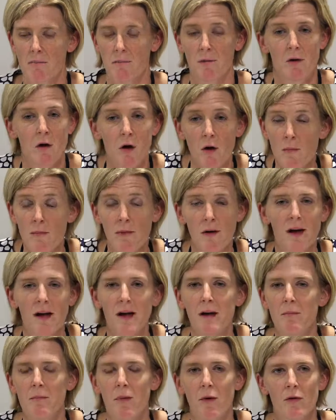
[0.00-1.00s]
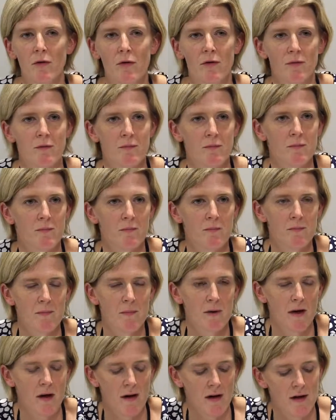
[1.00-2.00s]
globally, both
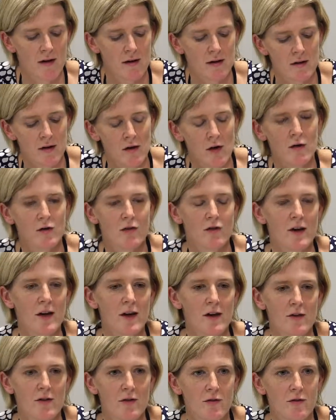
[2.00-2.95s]
countries,